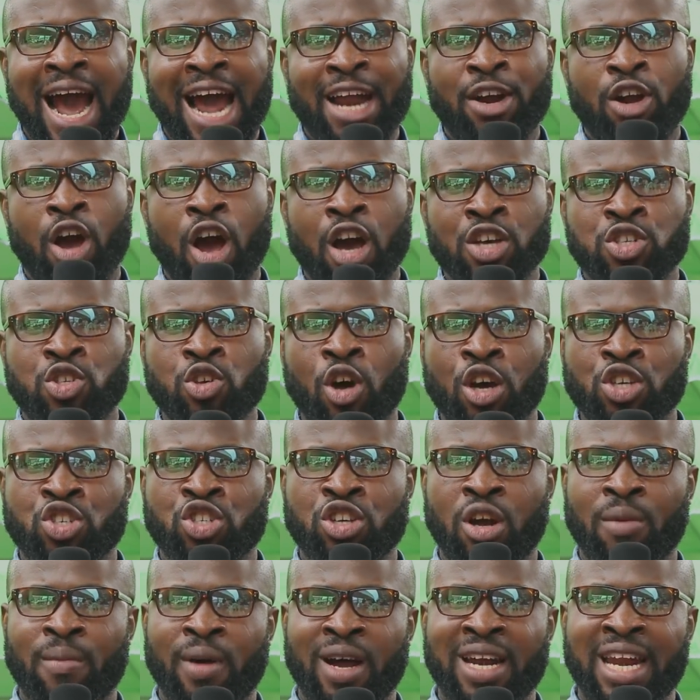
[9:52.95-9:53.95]
And also
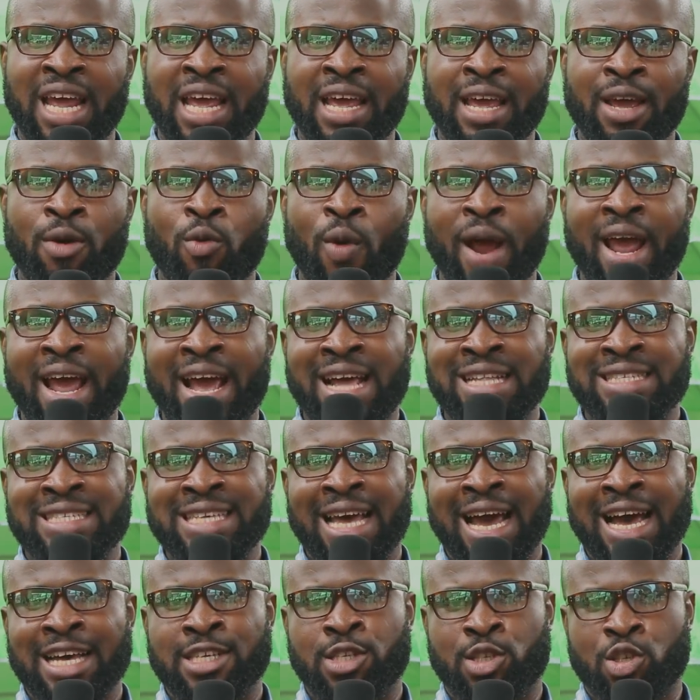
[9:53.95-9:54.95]
Oshiomhole will
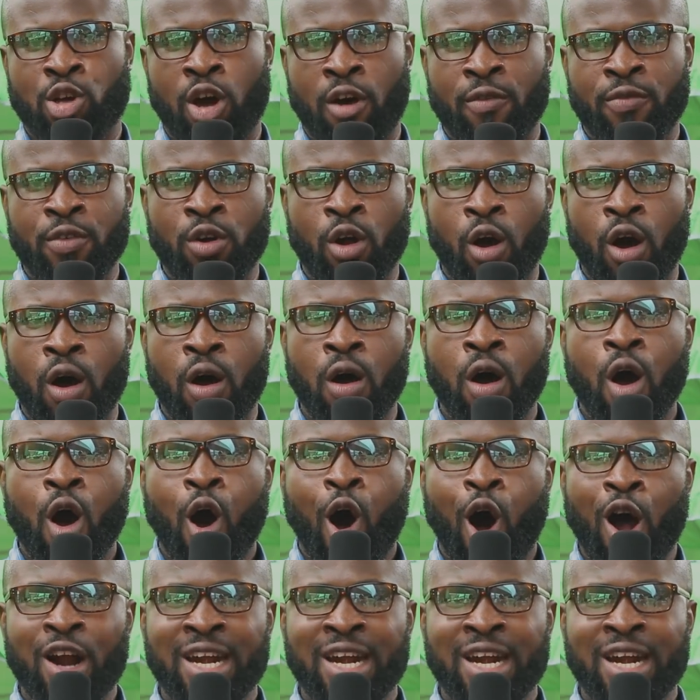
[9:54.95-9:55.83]
enter as governor